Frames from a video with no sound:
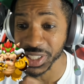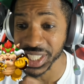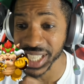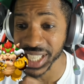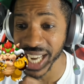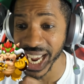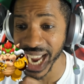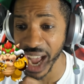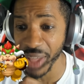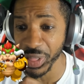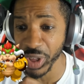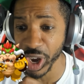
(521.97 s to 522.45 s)

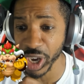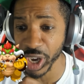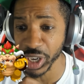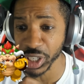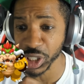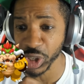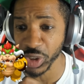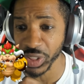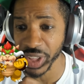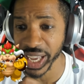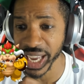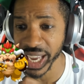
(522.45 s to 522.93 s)
Check out, they're gonna
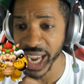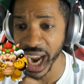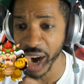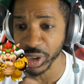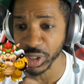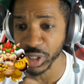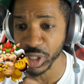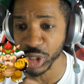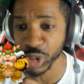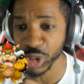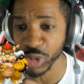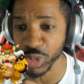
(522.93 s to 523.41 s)
show the
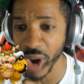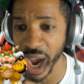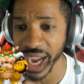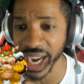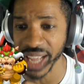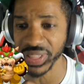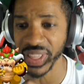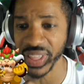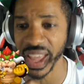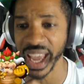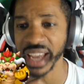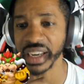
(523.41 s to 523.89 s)
characters right
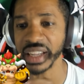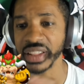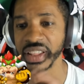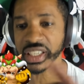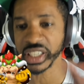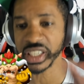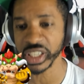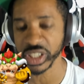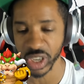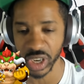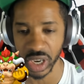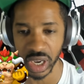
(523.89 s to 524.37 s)
at the end of this.
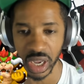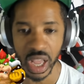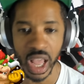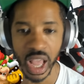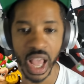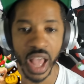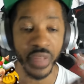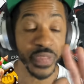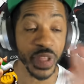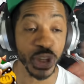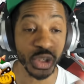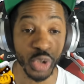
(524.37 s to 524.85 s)
Is the
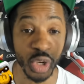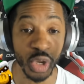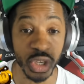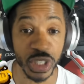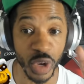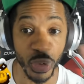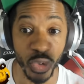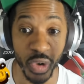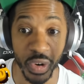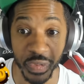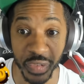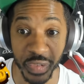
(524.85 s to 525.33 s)
this was
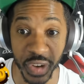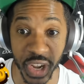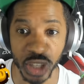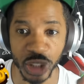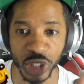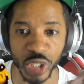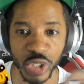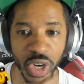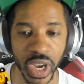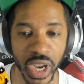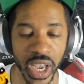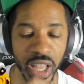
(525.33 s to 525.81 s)
the reveal
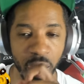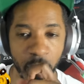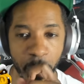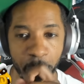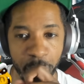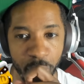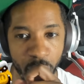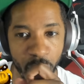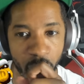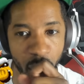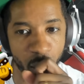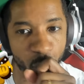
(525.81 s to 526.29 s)
trailer,
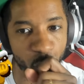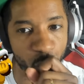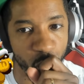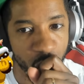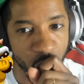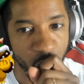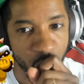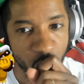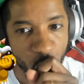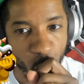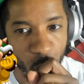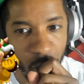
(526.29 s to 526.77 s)
bro.
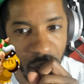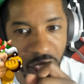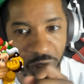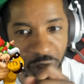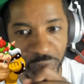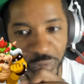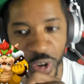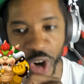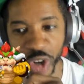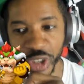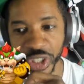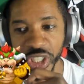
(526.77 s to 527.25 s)
When I
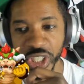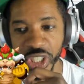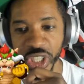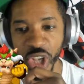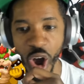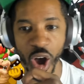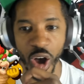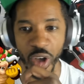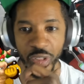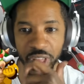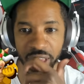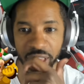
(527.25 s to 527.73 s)
first
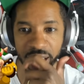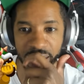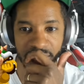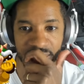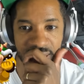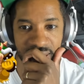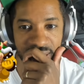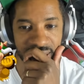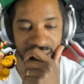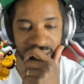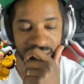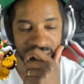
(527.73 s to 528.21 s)
saw
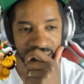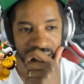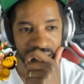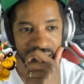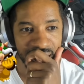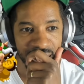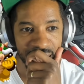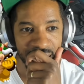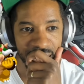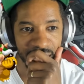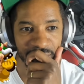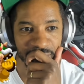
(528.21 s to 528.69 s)
this,
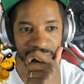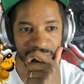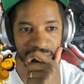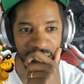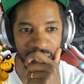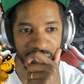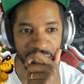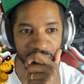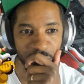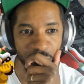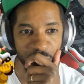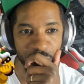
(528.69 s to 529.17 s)
I was
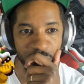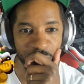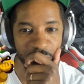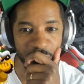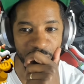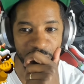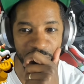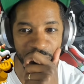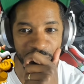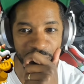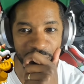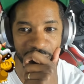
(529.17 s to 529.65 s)
like,
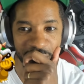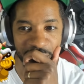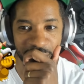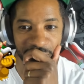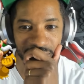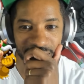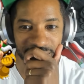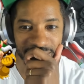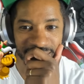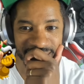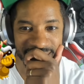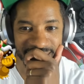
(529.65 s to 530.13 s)

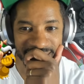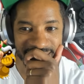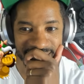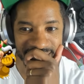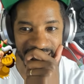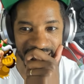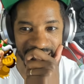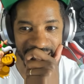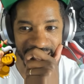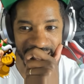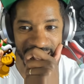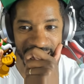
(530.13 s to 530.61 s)
oh
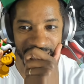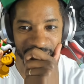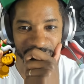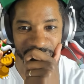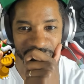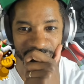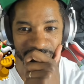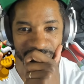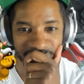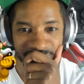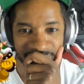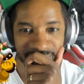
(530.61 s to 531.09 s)
snap,
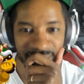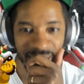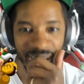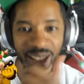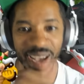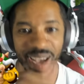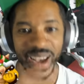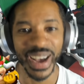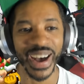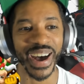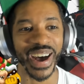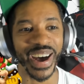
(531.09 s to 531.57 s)

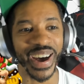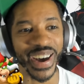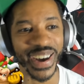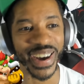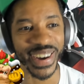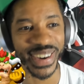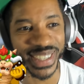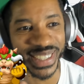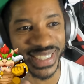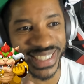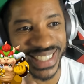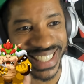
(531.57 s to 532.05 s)

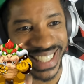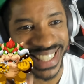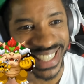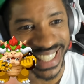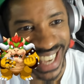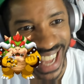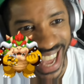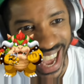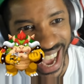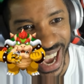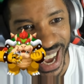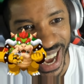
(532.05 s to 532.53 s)
oh
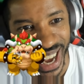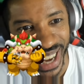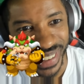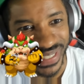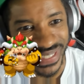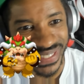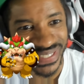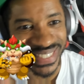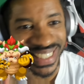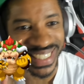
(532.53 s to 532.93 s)
snap.